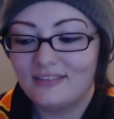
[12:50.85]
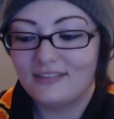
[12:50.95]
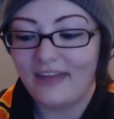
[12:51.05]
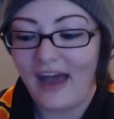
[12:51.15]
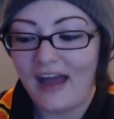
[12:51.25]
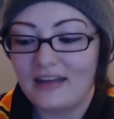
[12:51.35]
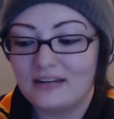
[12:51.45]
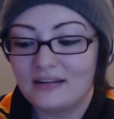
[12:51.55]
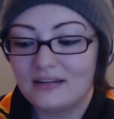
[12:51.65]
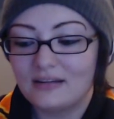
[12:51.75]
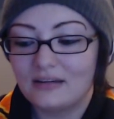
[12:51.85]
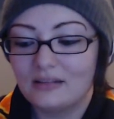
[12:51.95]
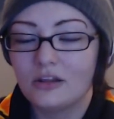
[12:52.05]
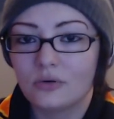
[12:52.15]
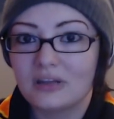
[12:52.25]
that
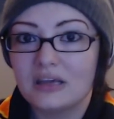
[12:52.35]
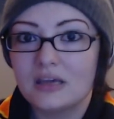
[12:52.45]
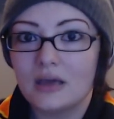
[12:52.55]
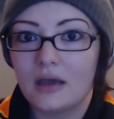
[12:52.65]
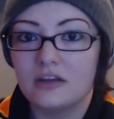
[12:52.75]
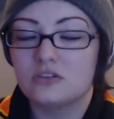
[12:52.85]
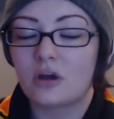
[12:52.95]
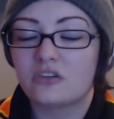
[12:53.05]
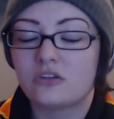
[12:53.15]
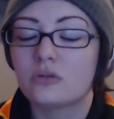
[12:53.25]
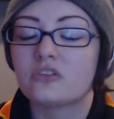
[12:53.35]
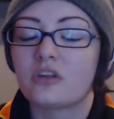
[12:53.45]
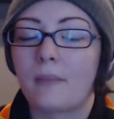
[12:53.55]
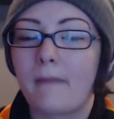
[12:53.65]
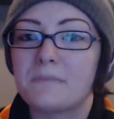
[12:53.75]
literally and you guys know this is
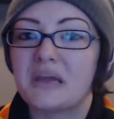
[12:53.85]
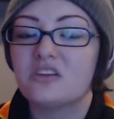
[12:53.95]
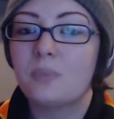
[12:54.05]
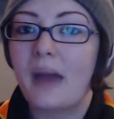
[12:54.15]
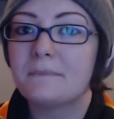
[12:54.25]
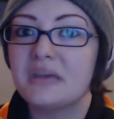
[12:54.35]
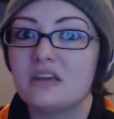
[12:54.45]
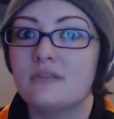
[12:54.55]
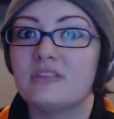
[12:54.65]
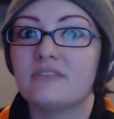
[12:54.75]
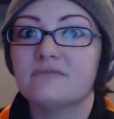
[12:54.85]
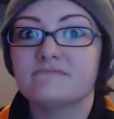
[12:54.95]
like my biggest pet peeve in the